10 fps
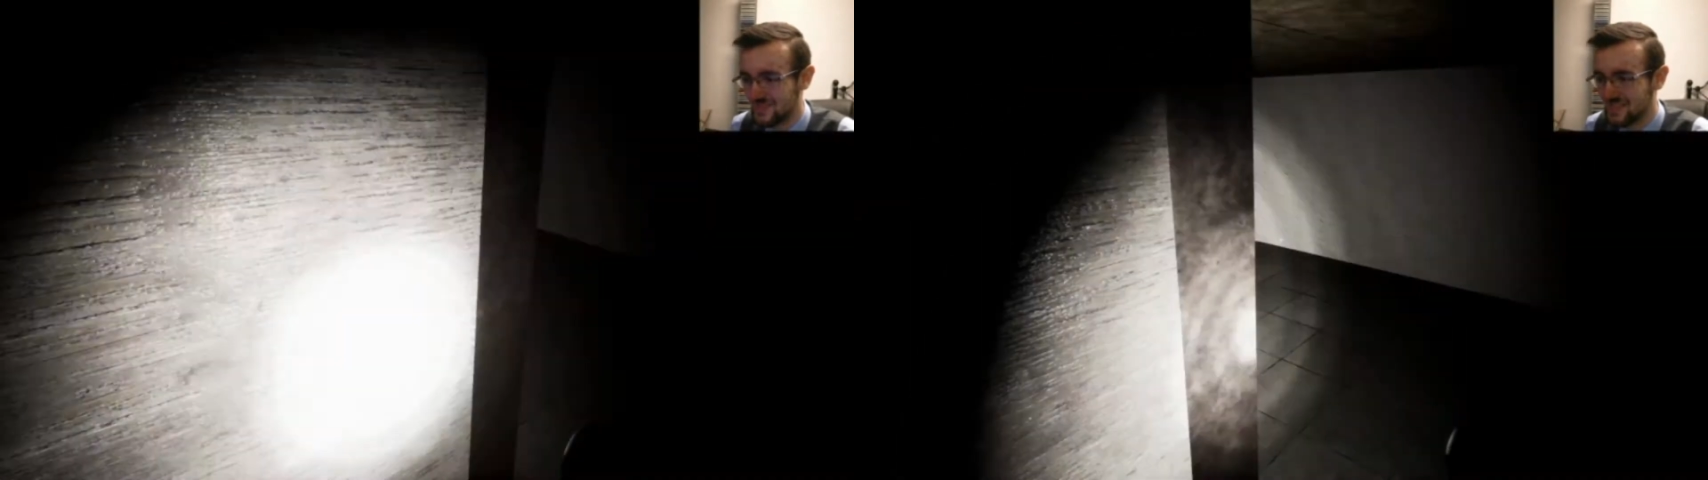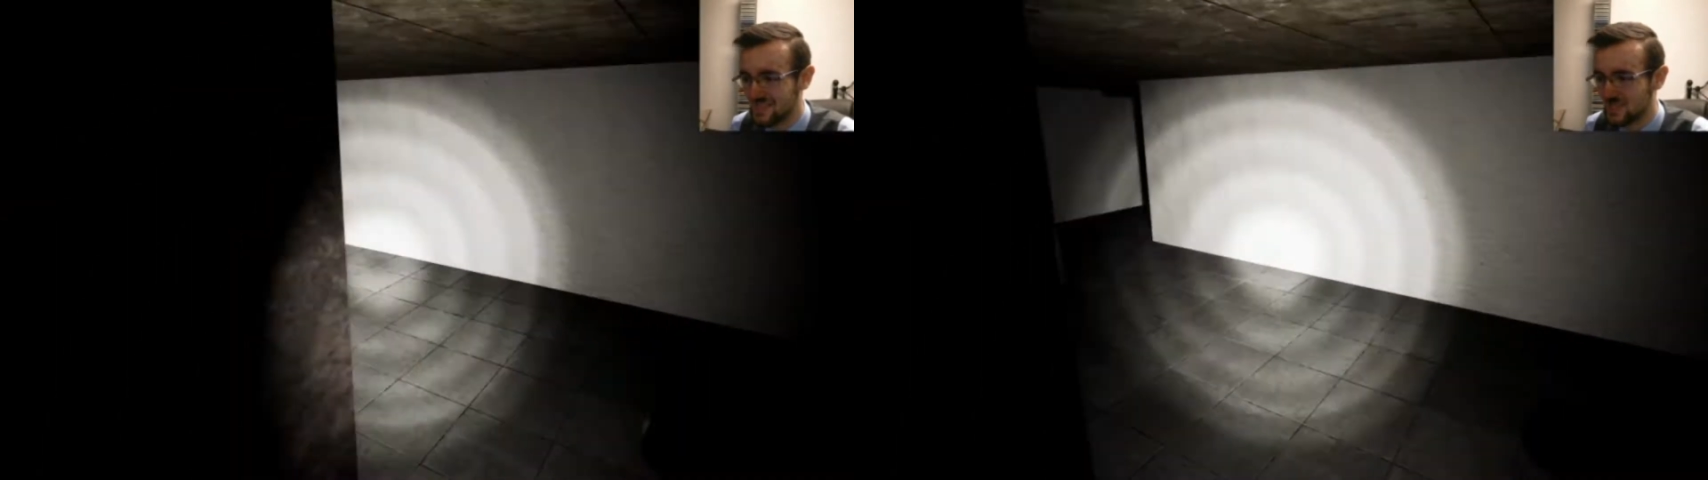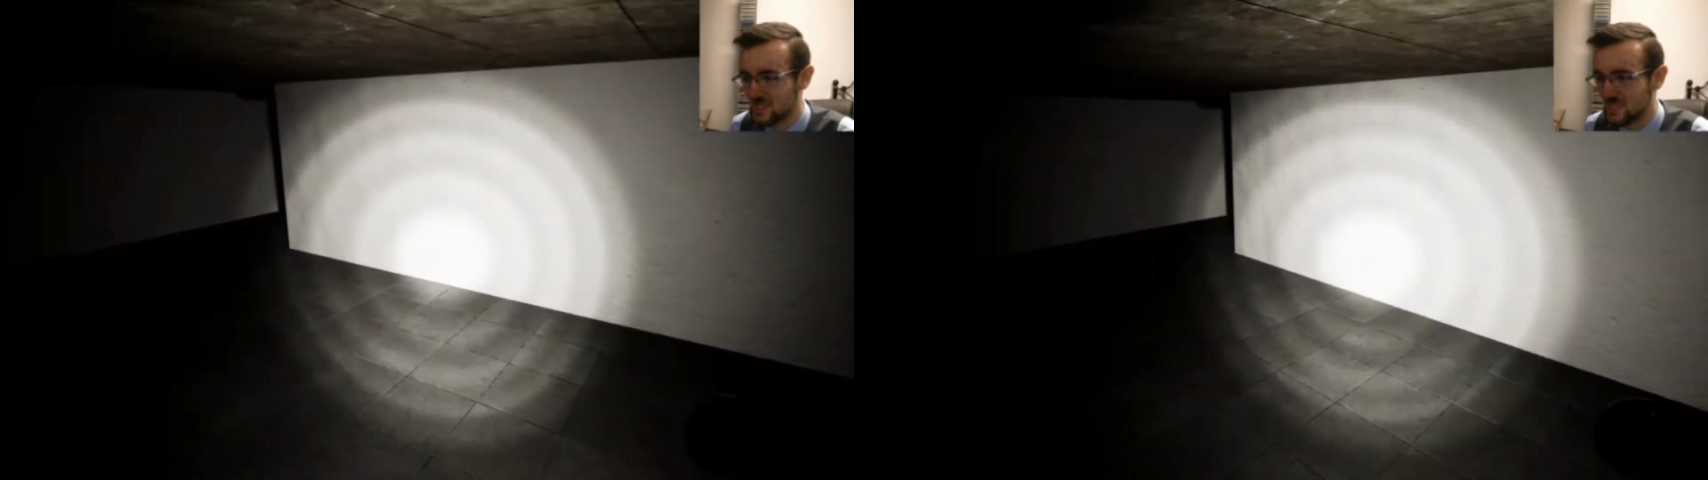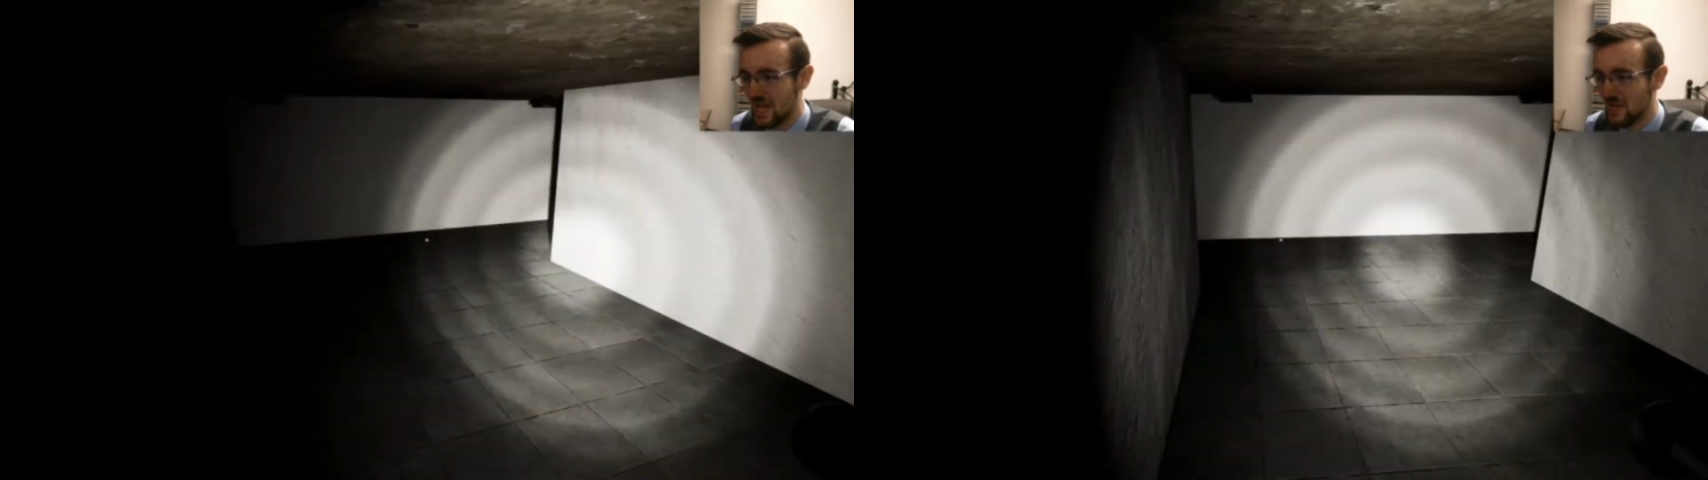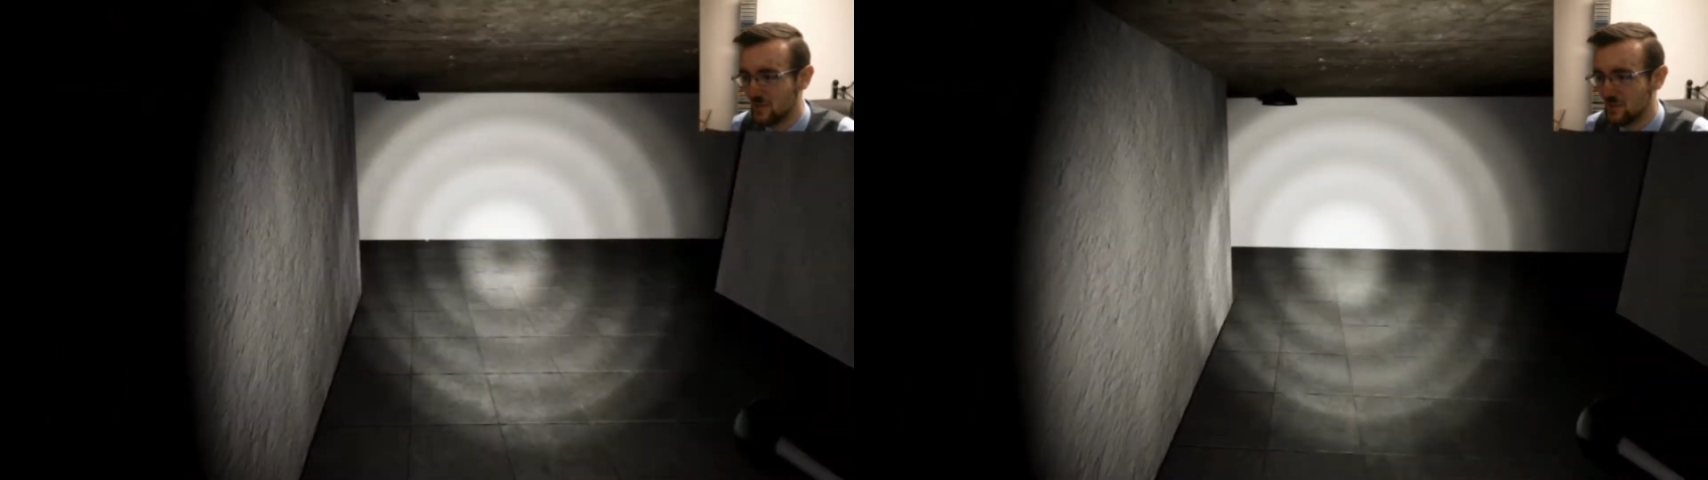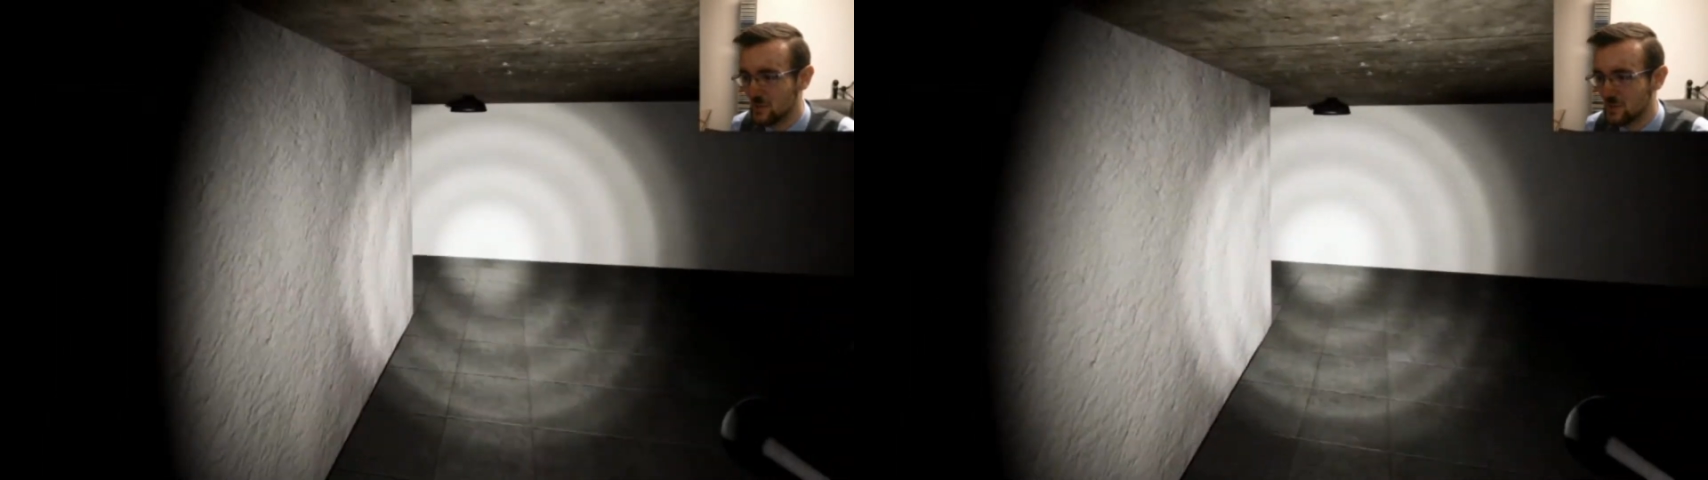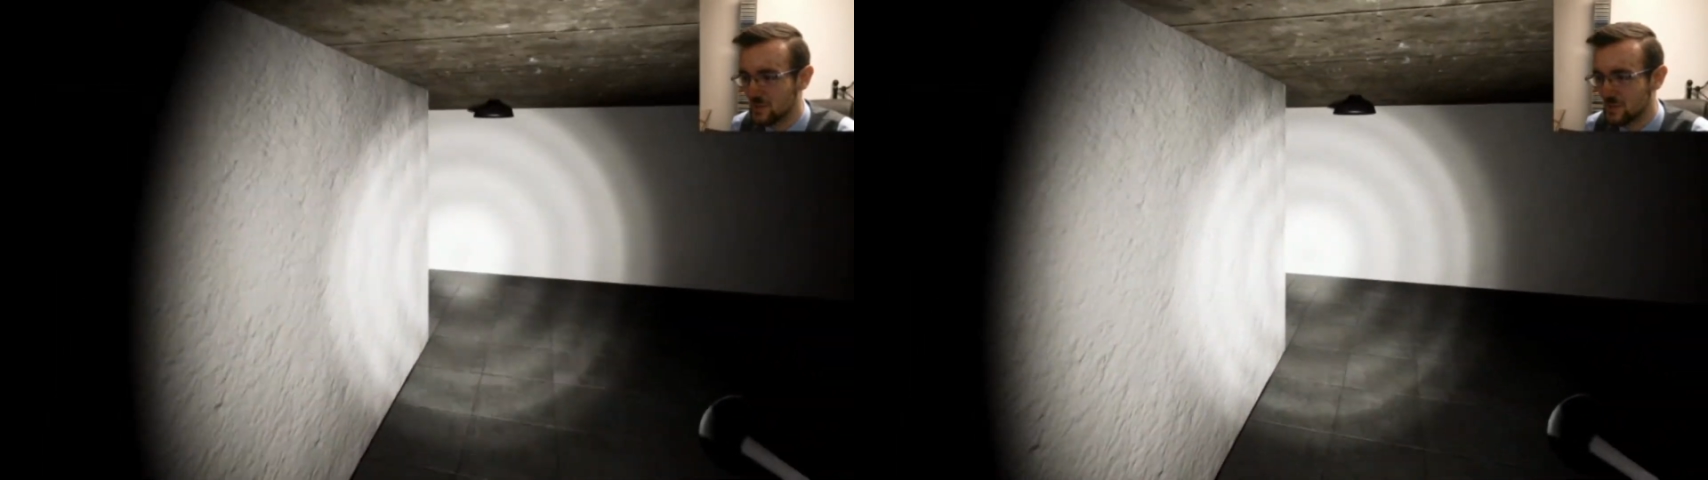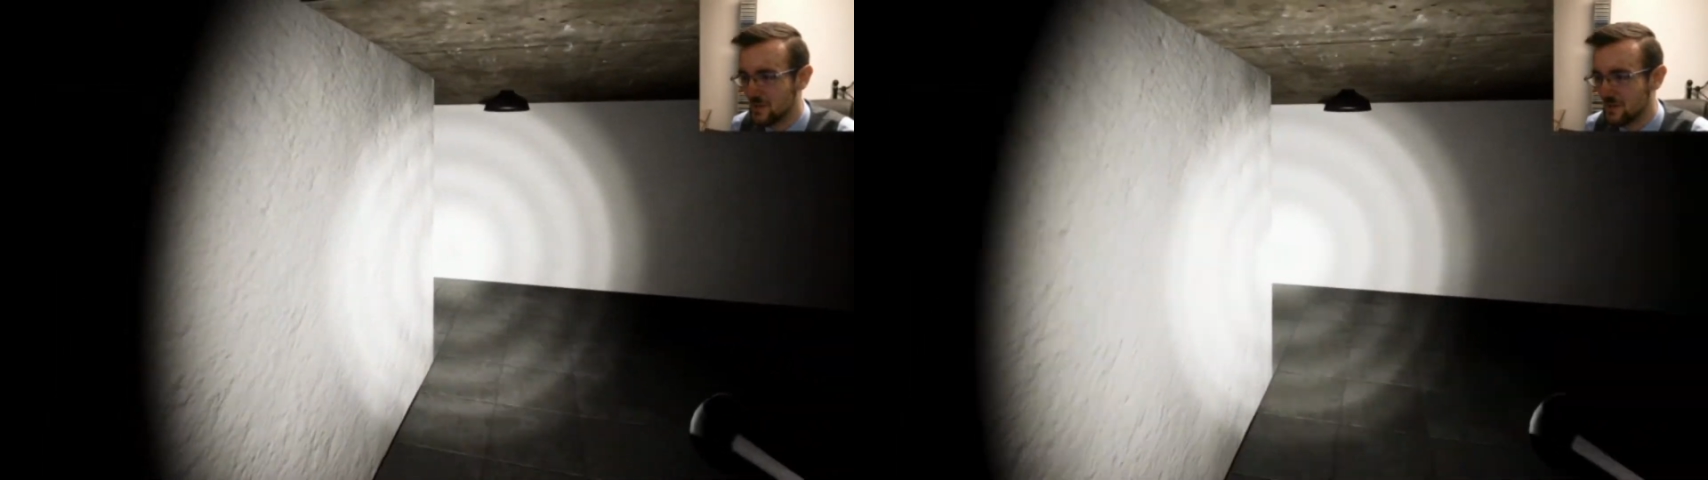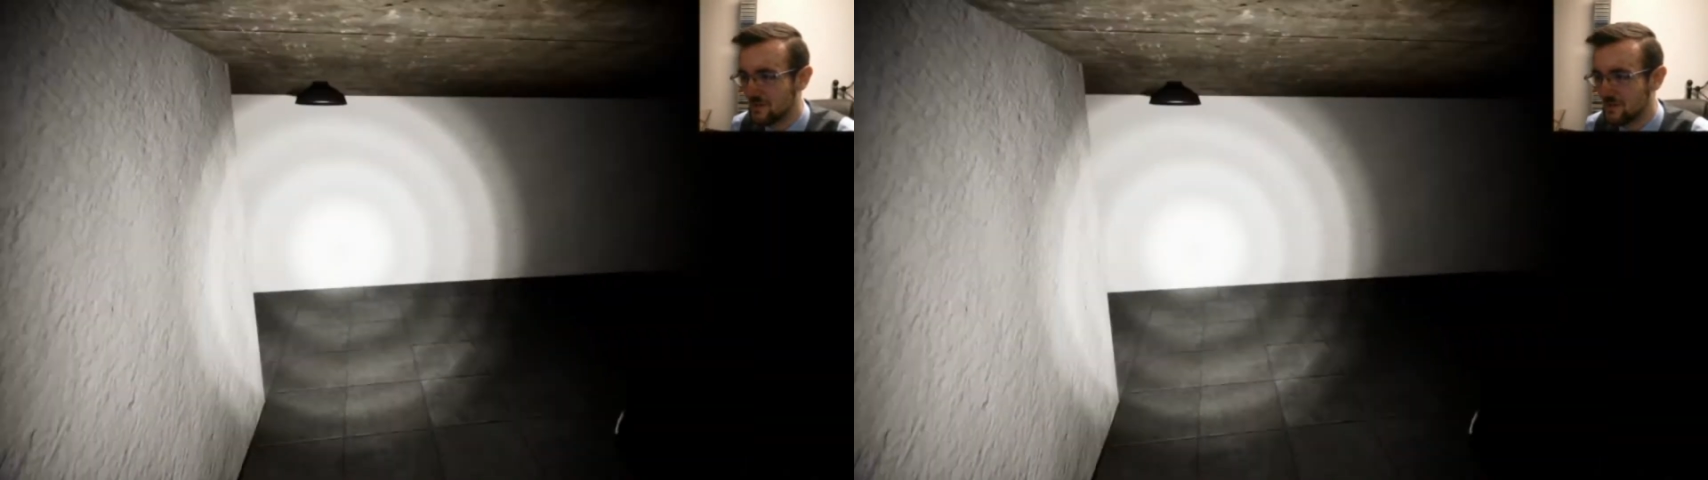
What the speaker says: Little cells